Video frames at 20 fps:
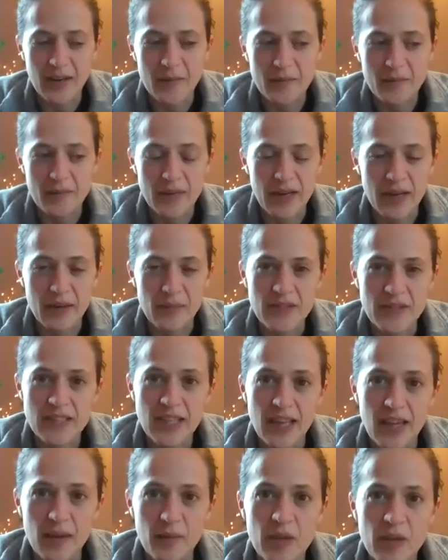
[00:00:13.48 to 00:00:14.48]
My name is
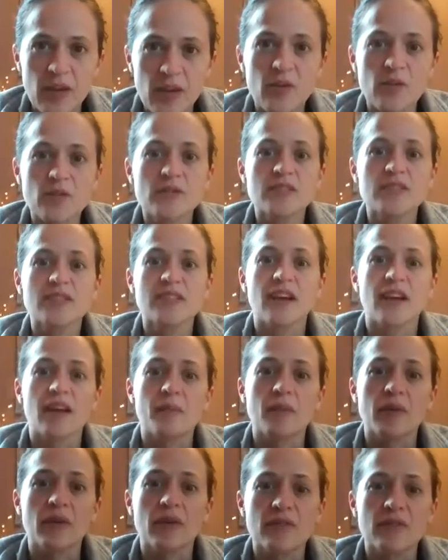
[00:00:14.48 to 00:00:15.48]
Amy Oakes.
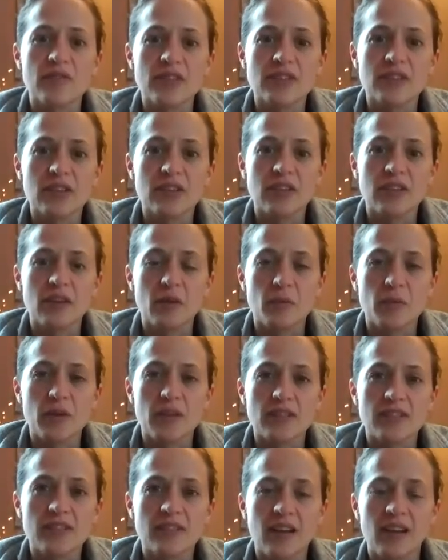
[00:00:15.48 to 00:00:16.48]
I'm a physical
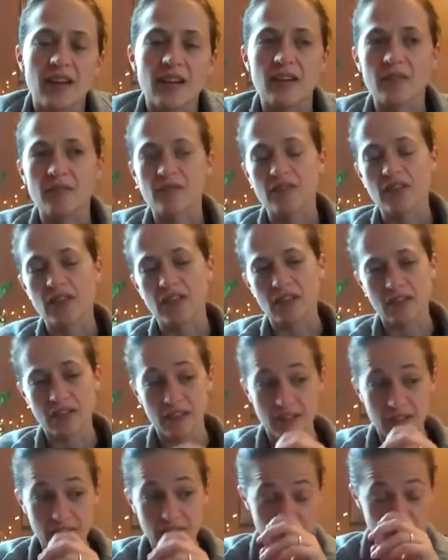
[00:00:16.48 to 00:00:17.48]
therapist. I live
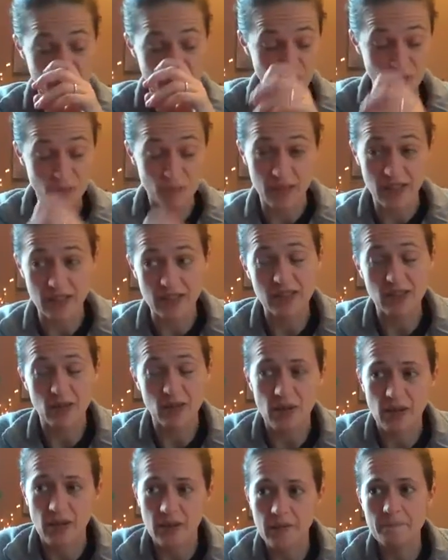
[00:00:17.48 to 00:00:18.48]
in Duluth,
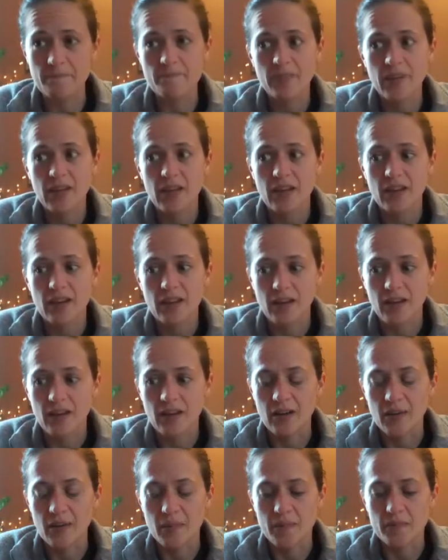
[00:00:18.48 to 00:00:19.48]
Minnesota.
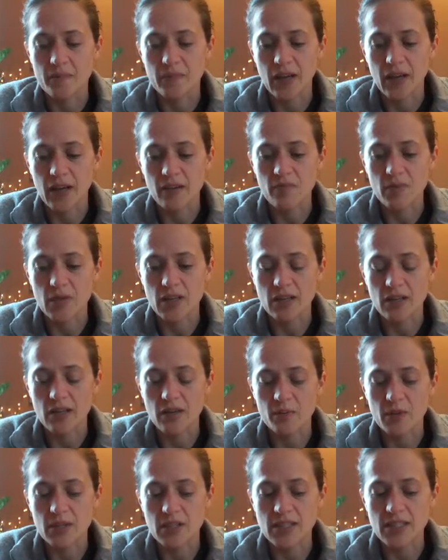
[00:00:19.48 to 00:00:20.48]
I've been
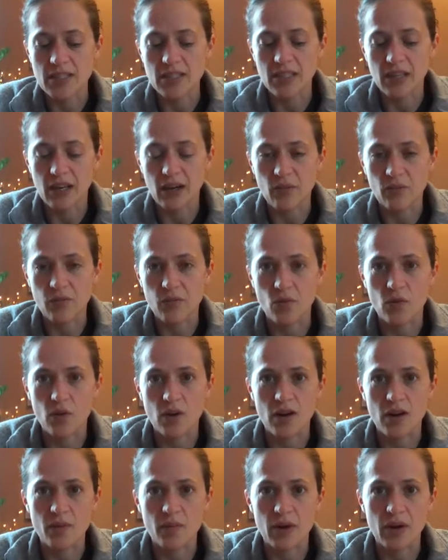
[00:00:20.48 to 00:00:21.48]
a PT now
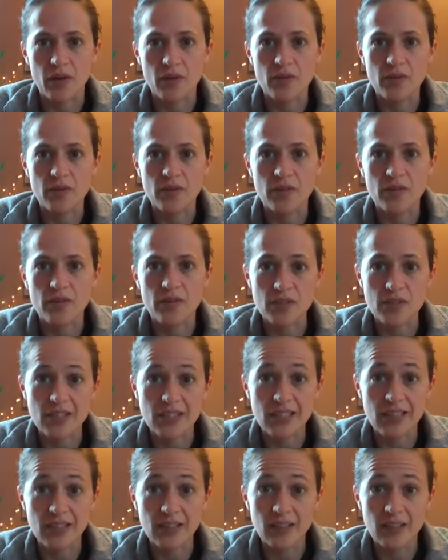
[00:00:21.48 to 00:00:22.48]
for about
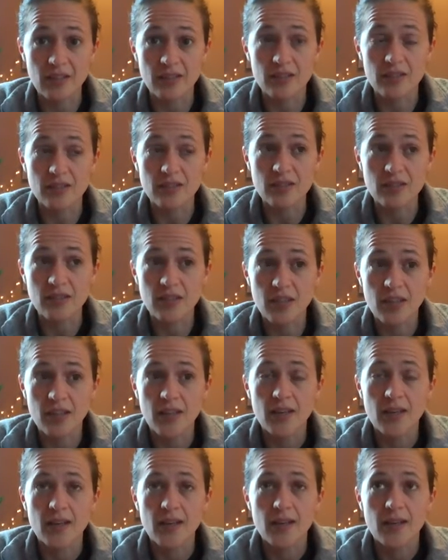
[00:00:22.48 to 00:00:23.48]
13 years.
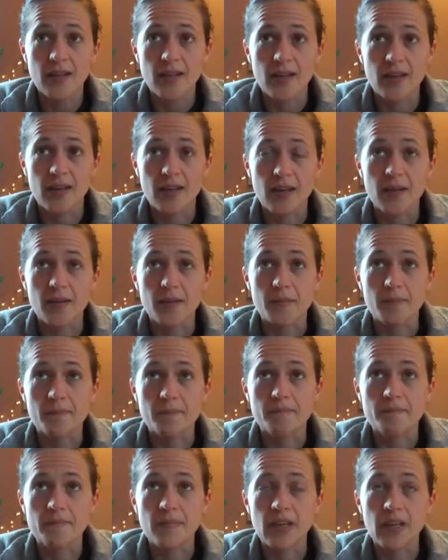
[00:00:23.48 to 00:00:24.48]

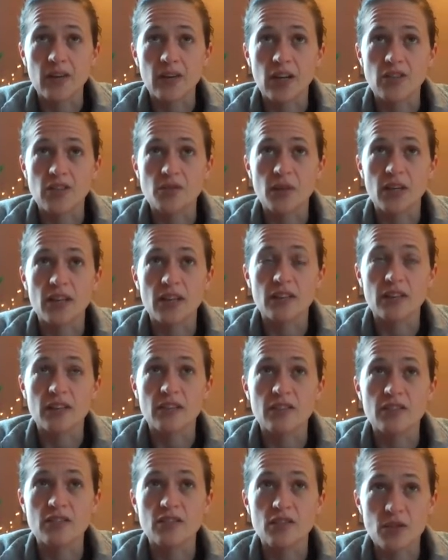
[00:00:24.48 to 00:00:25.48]
I graduated
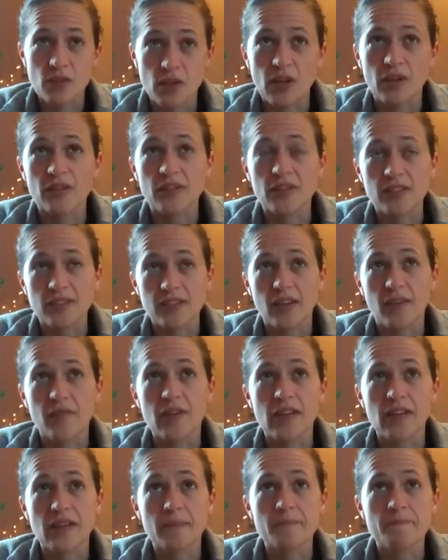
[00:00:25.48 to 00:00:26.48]
in
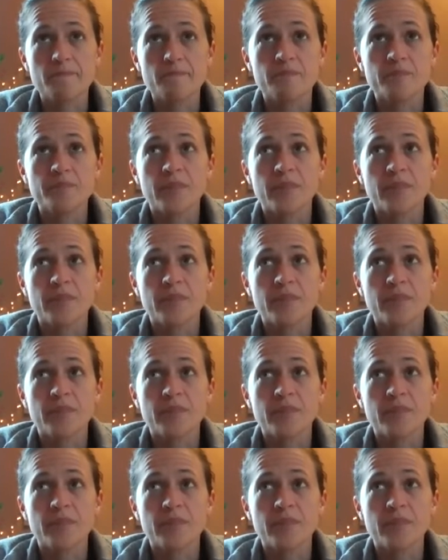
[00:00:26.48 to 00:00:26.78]
2007.